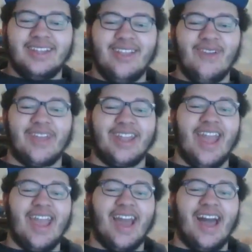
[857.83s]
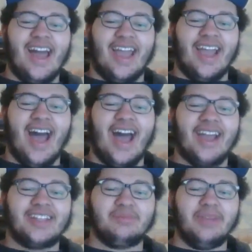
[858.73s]
Logan, hey, hi, uh,
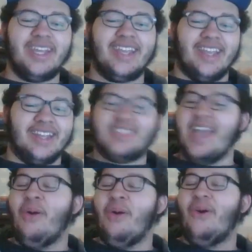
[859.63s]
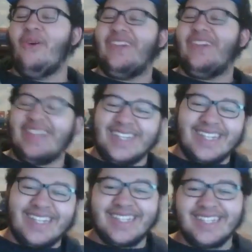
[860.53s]
it's me, Deadpool.
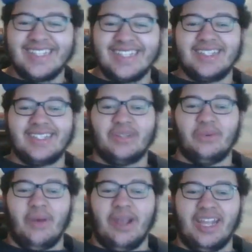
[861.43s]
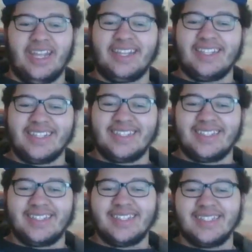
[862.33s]
Wade?
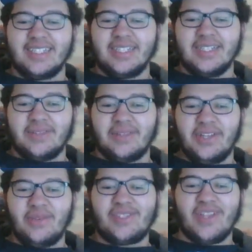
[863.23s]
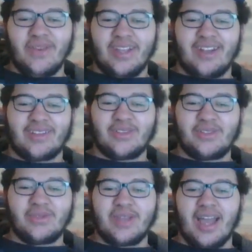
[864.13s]
What are you doing here?
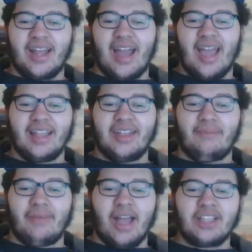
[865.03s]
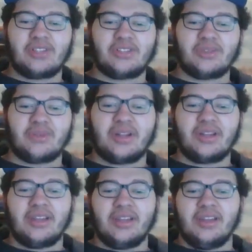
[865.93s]
Don't you got an island of monsters to
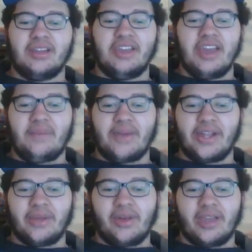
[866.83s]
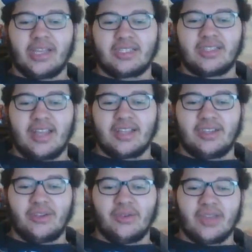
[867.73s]
run? Yeah, but anyways, that,
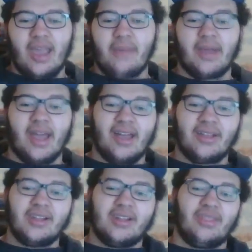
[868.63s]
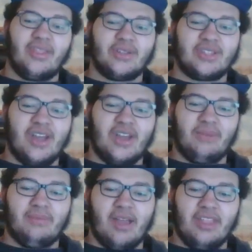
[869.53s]
you okay, pal? Those
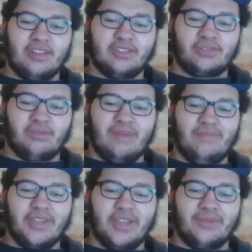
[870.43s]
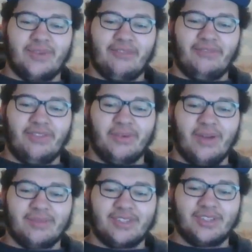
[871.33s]
naughty brothers, Grimm, didn't rough you
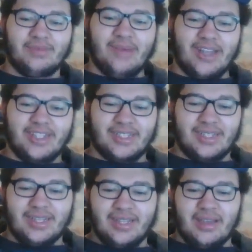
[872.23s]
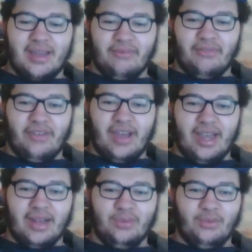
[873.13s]
up too much. I'm
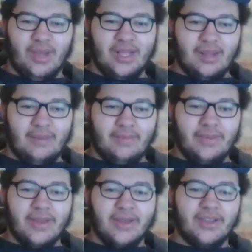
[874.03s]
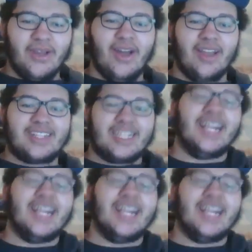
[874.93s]
fine. What? Good!